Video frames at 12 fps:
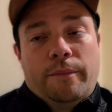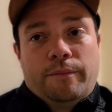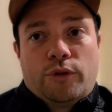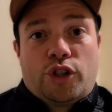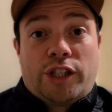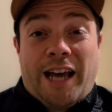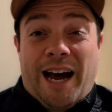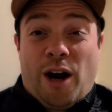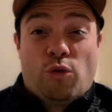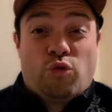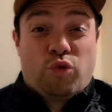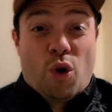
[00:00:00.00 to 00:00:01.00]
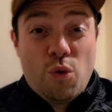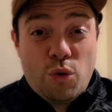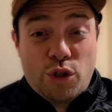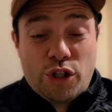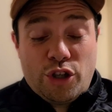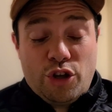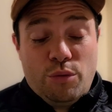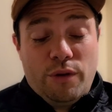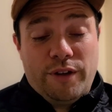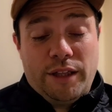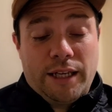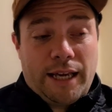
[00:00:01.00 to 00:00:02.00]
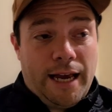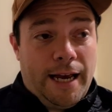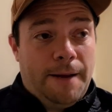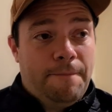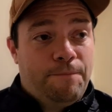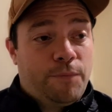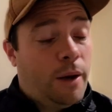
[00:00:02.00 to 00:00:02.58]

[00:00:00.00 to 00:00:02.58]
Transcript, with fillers: set out roles to do within the game,